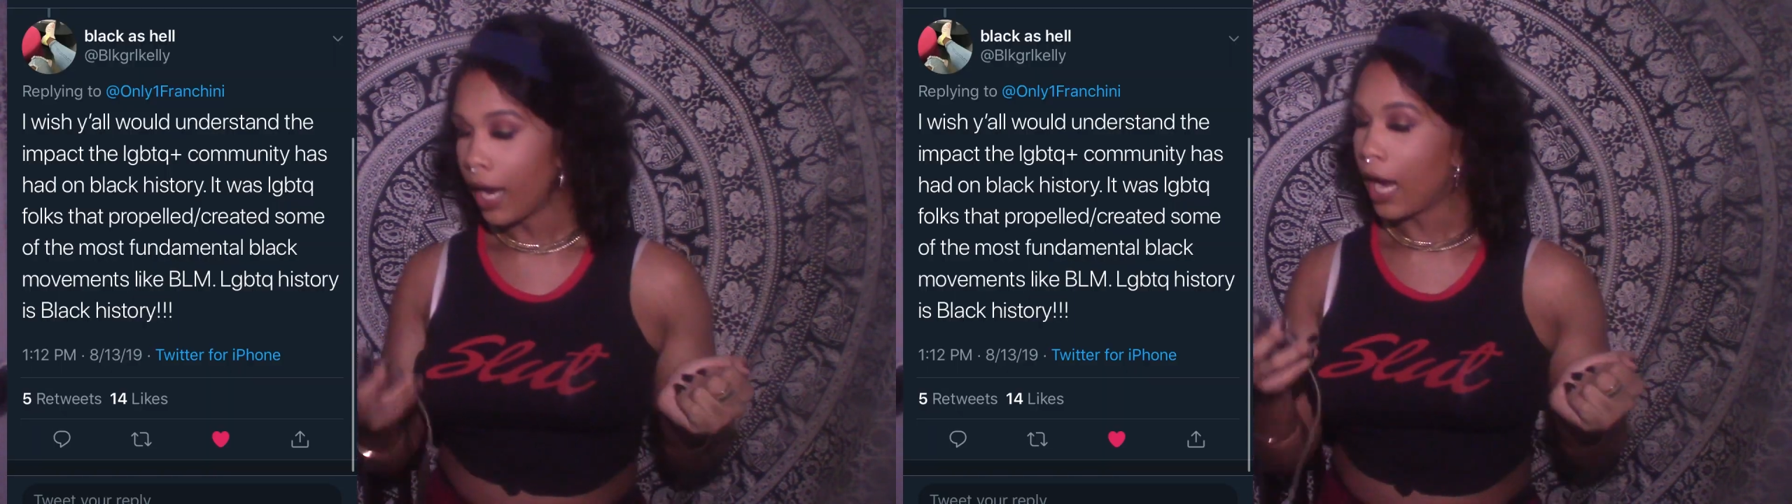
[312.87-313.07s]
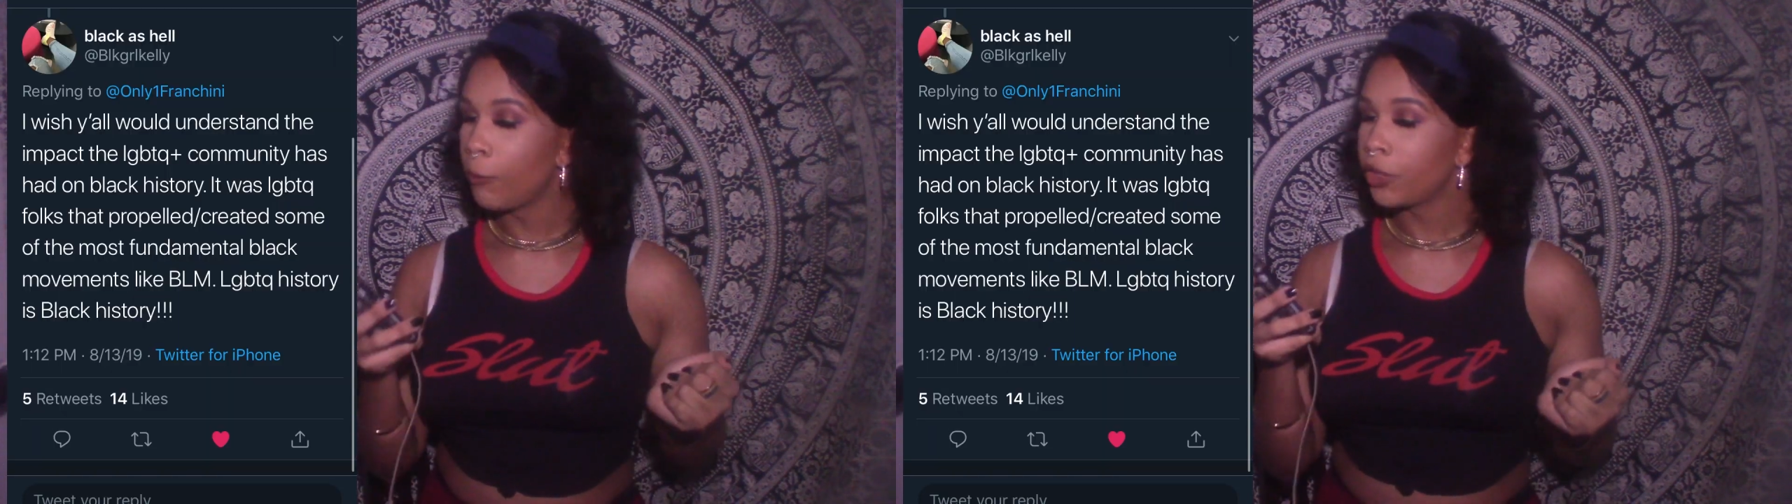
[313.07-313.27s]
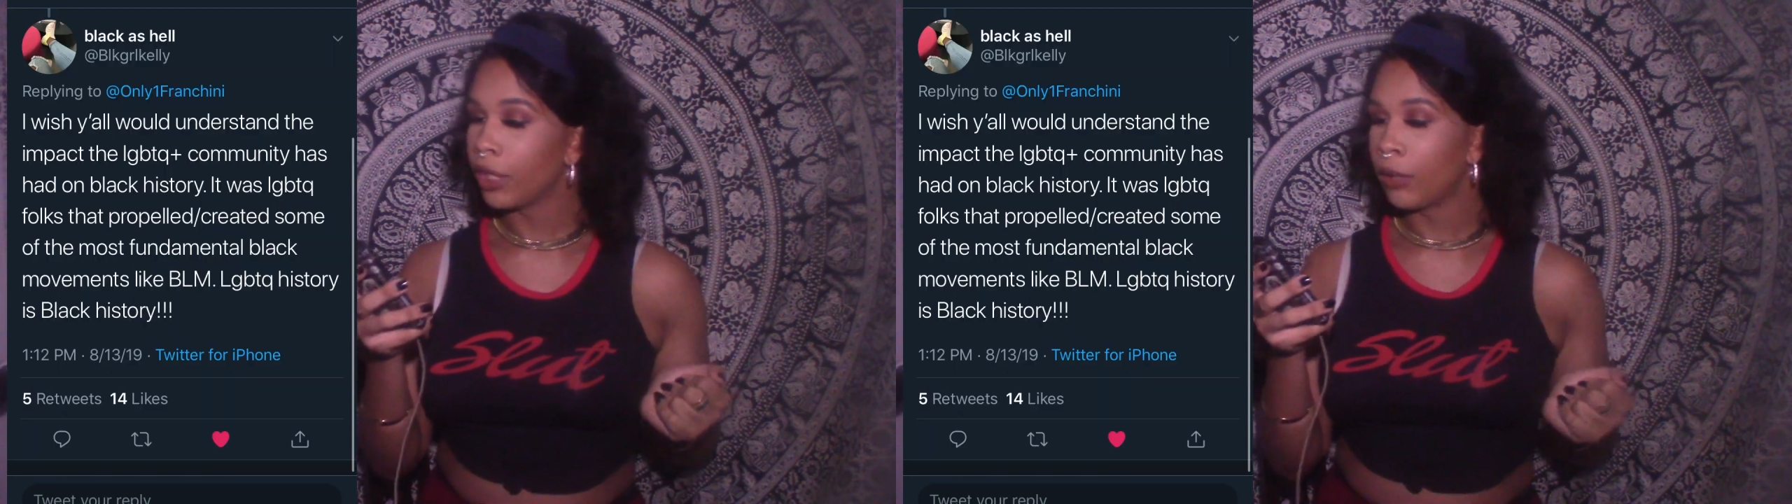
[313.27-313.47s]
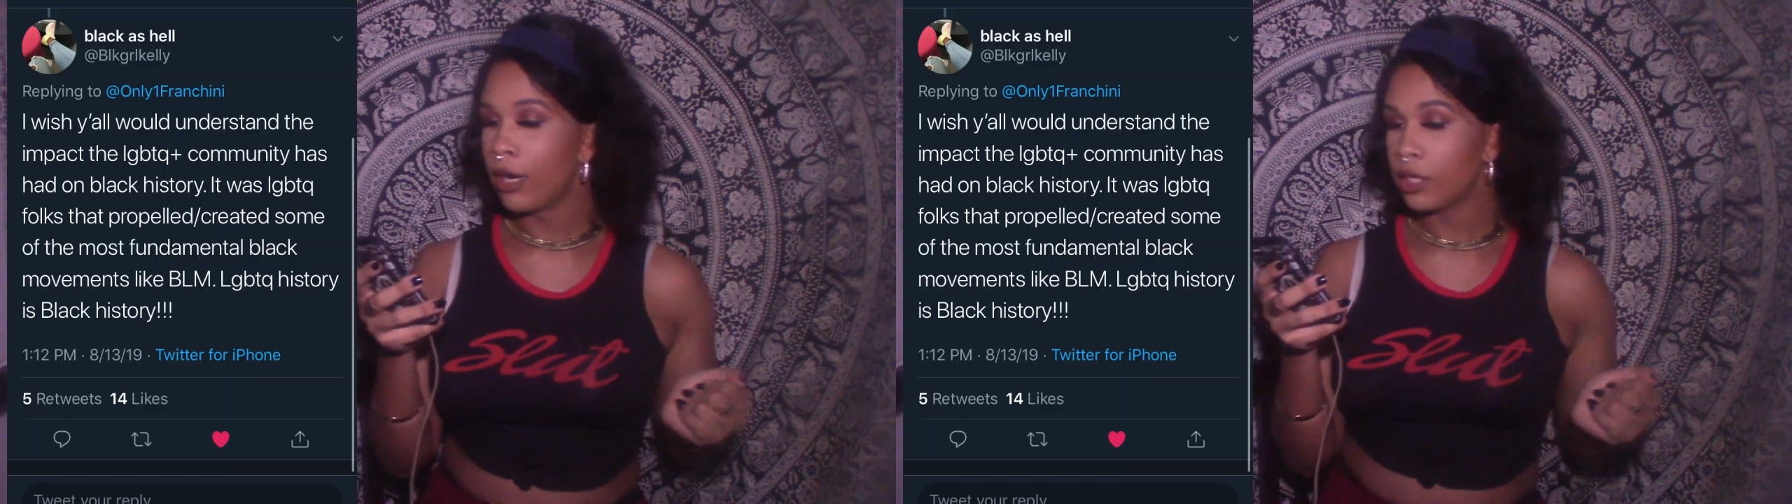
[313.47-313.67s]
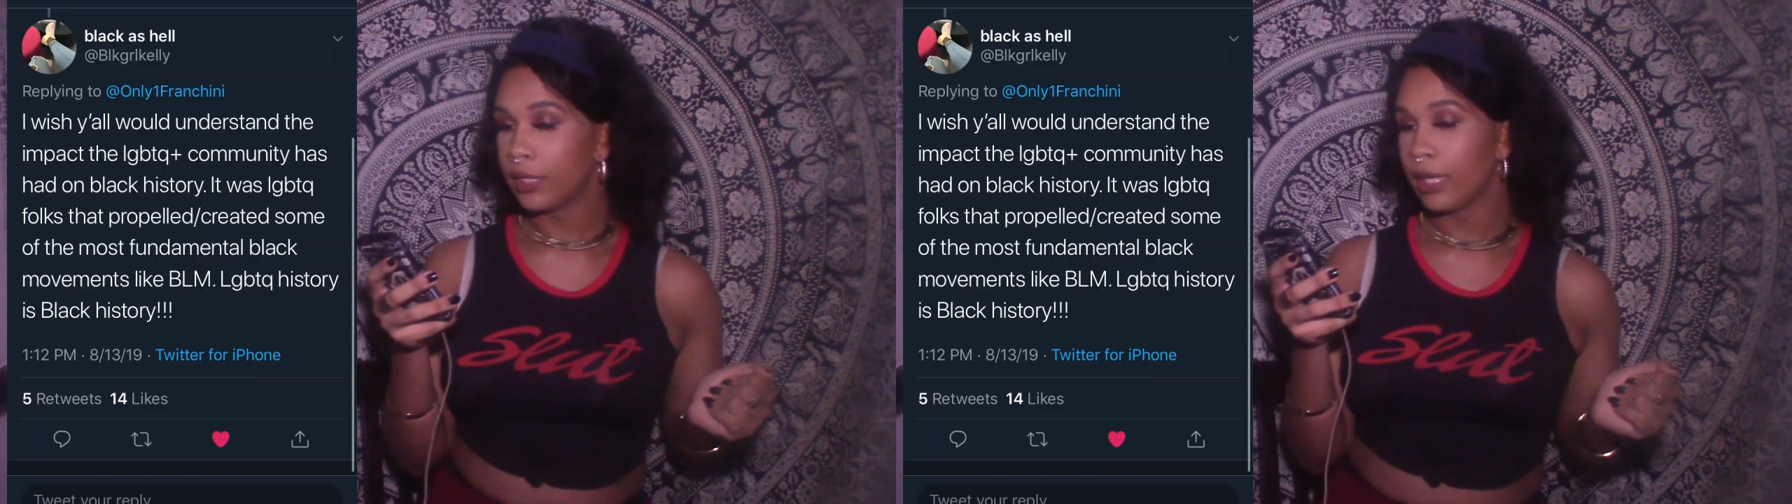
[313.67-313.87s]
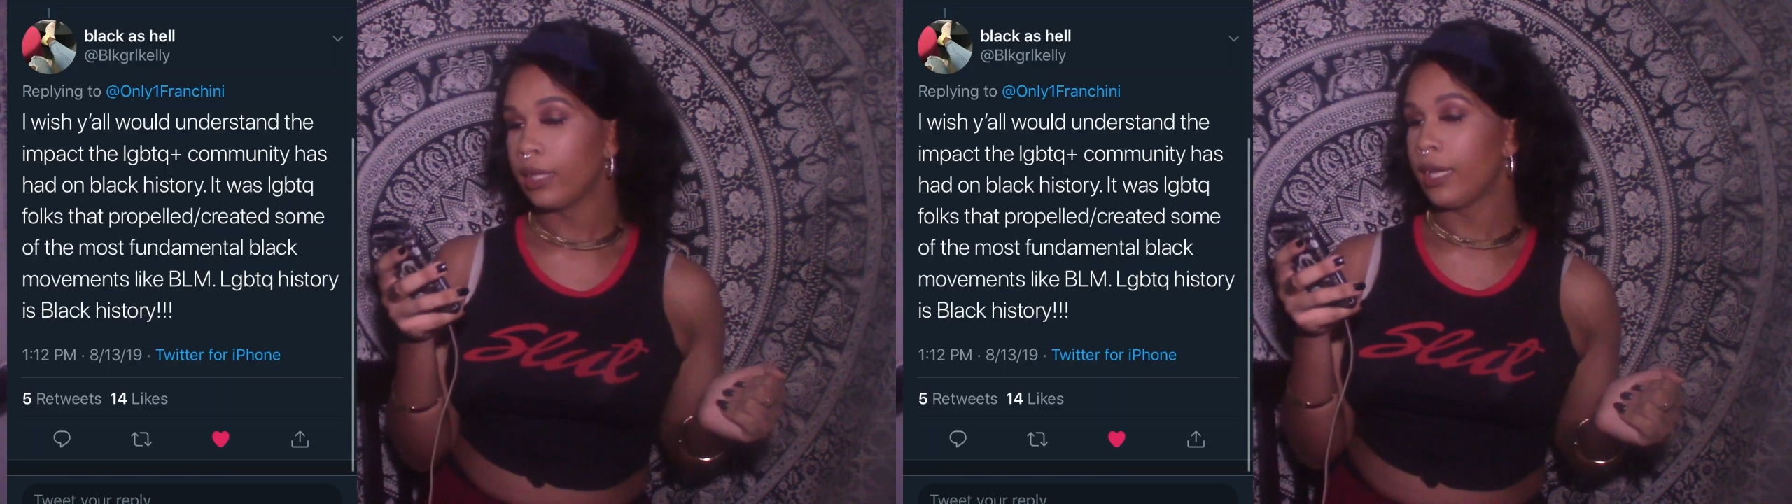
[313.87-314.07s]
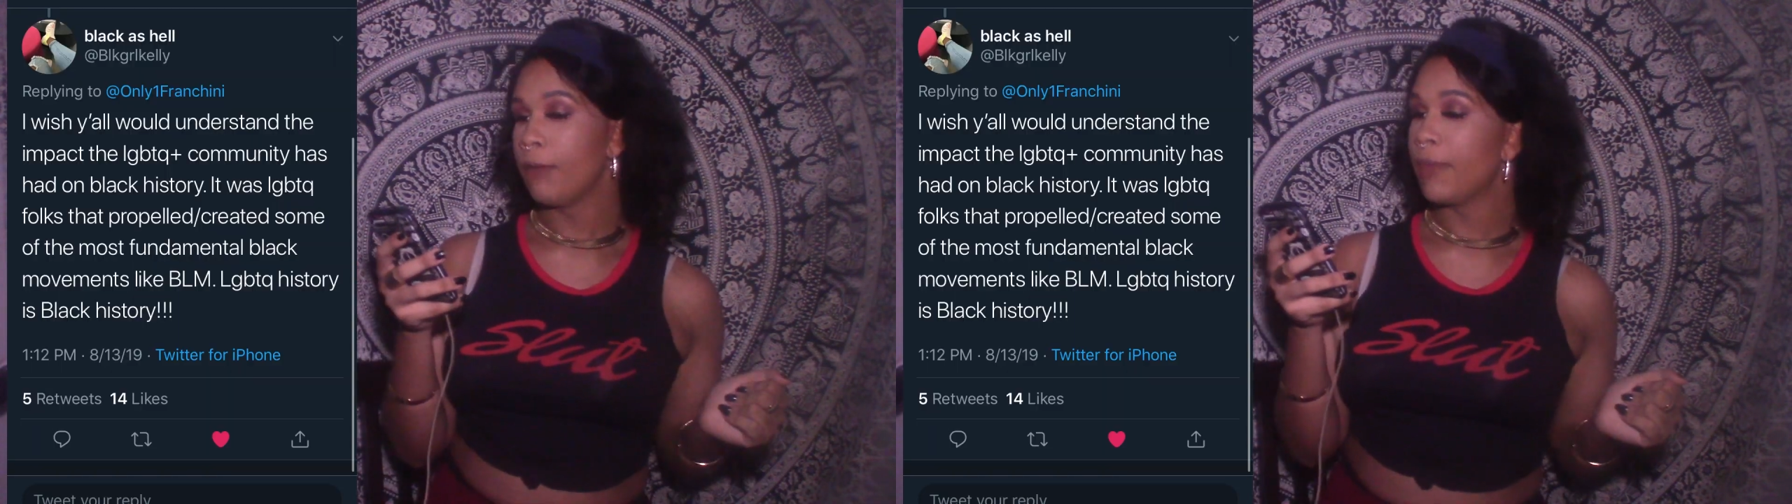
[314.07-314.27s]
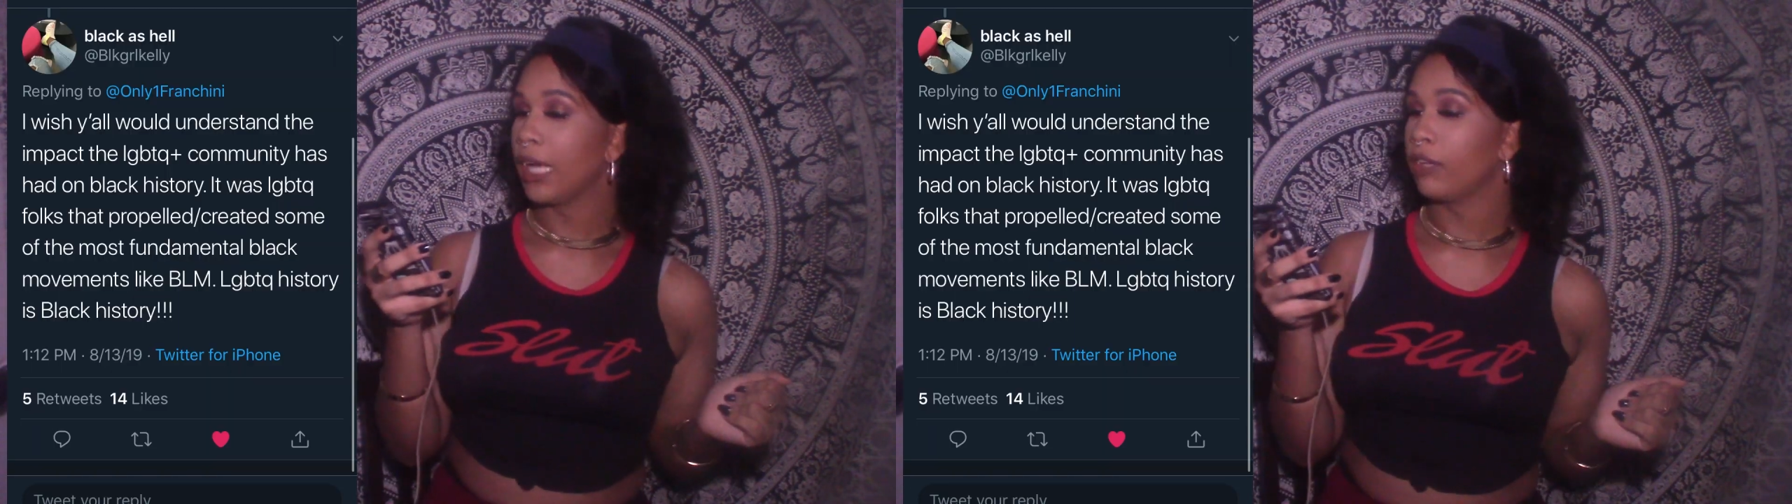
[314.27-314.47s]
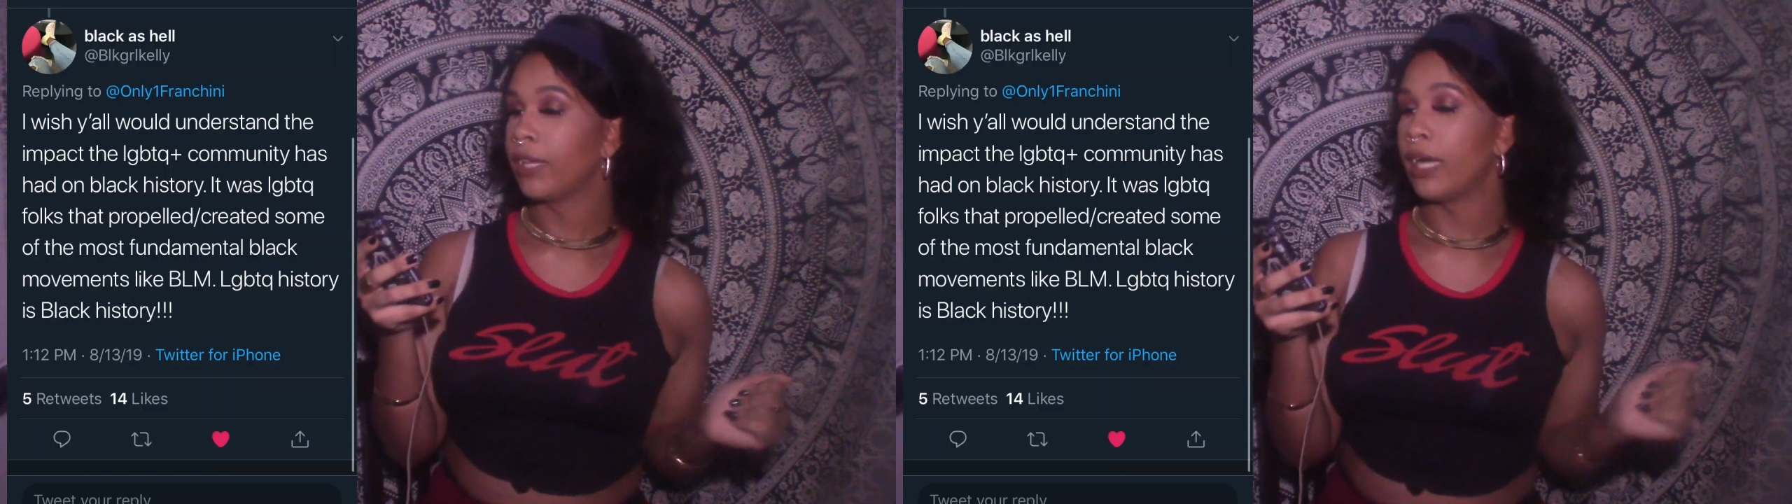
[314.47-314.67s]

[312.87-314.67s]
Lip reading: I wish y'all would understand the impact of the